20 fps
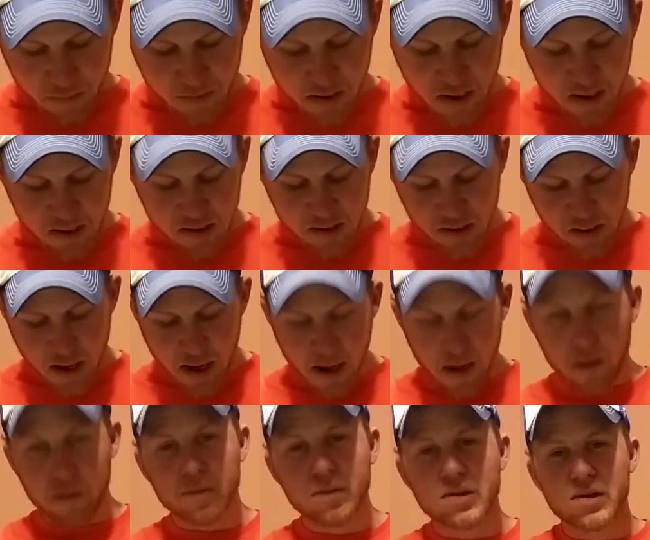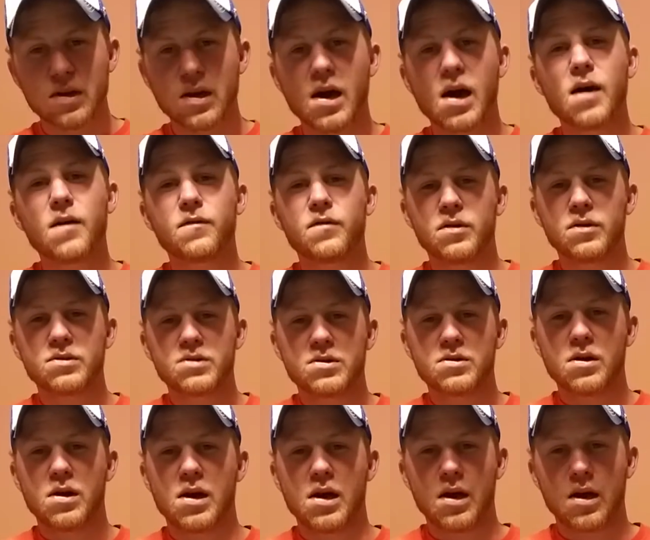Test it out, see how it feels
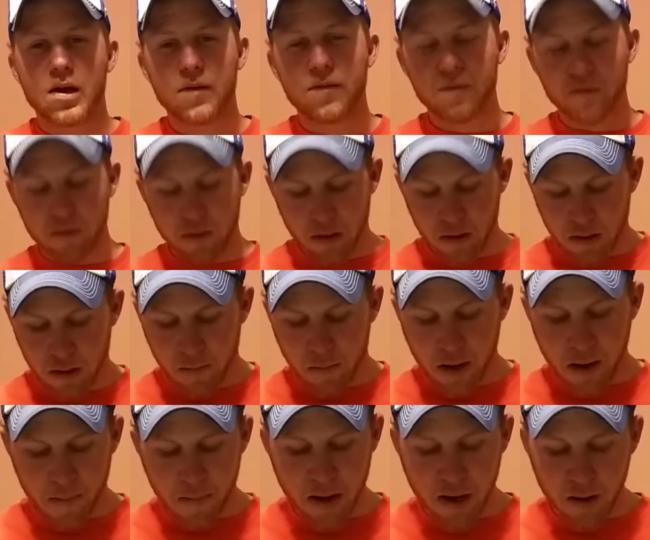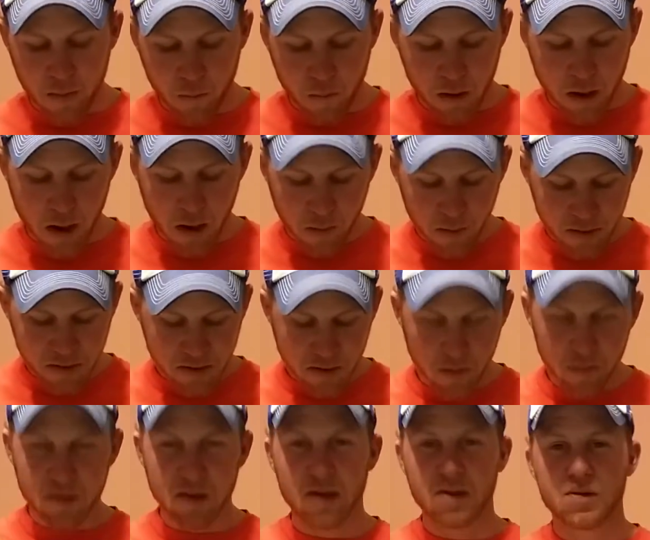in your hand if you're thinking about buying one. Always
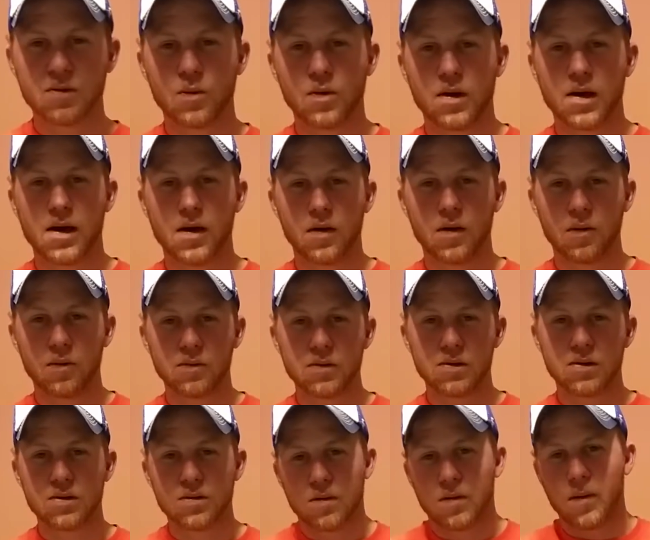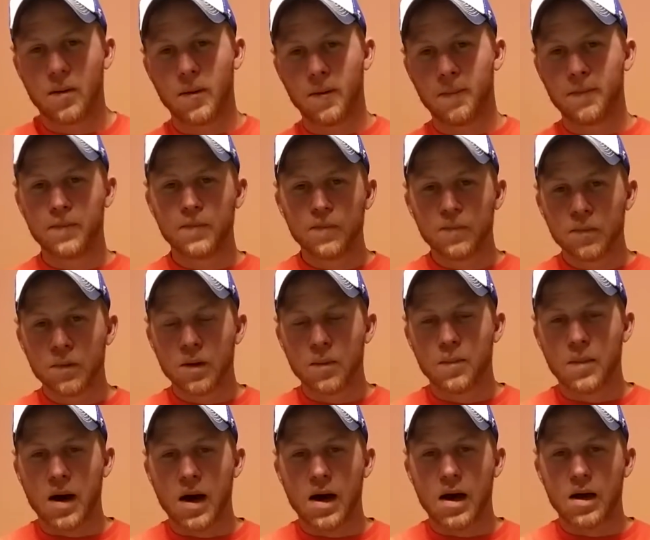go test one out. Don't just
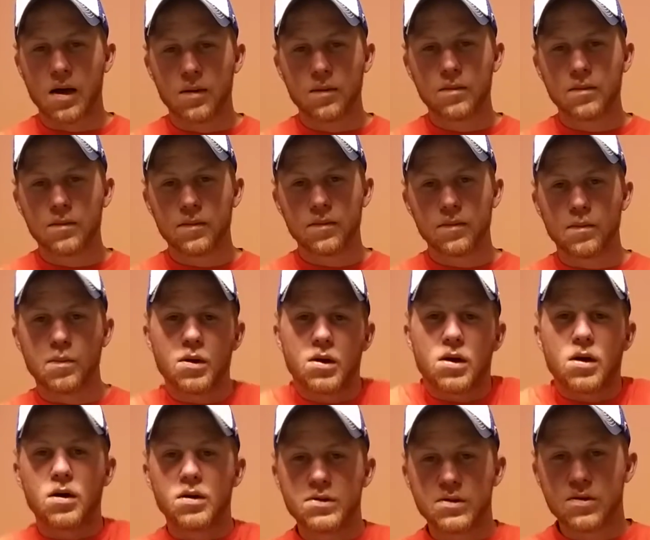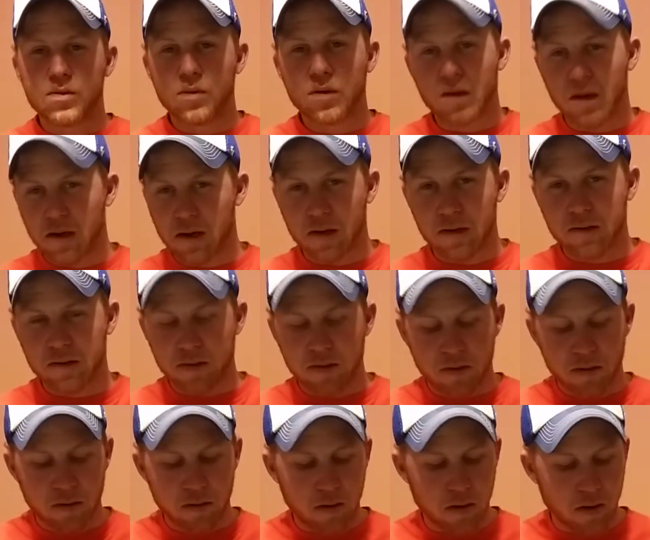buy it because you think it's a
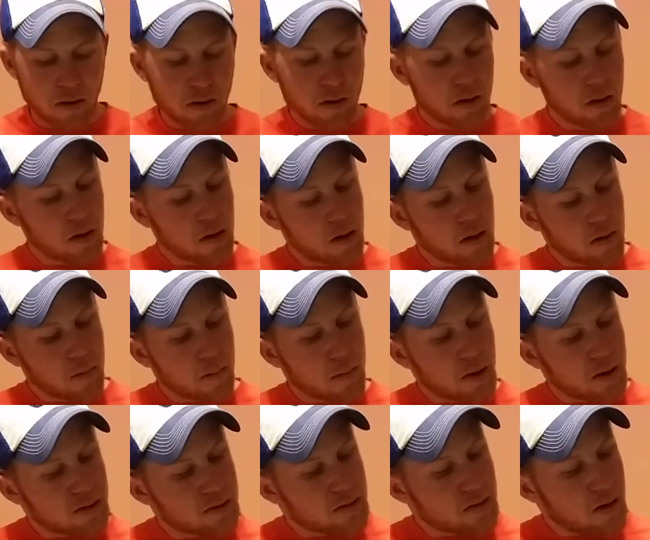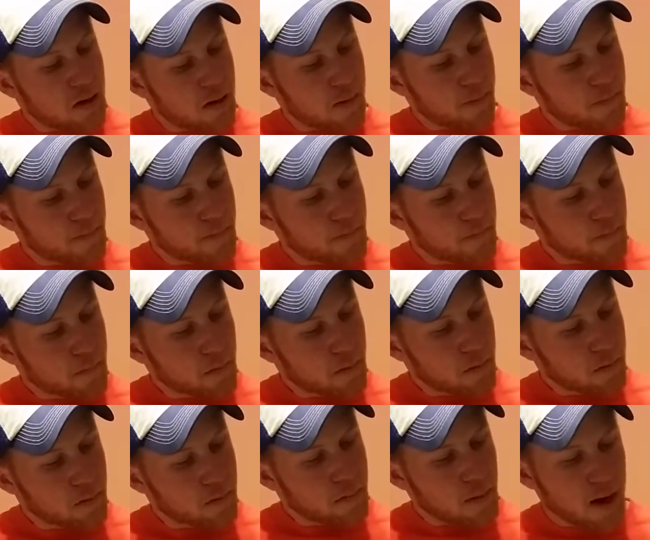good gun. But
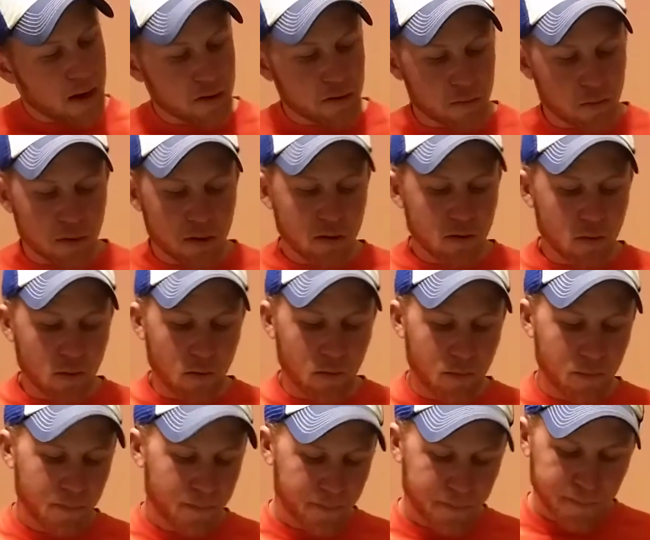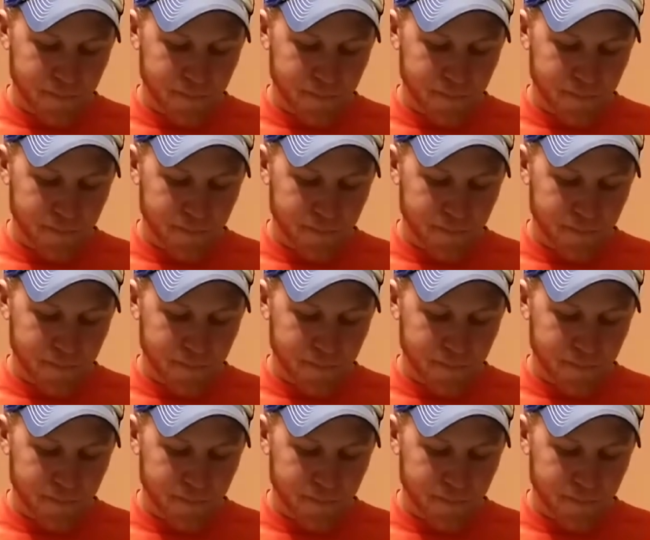back to recoil.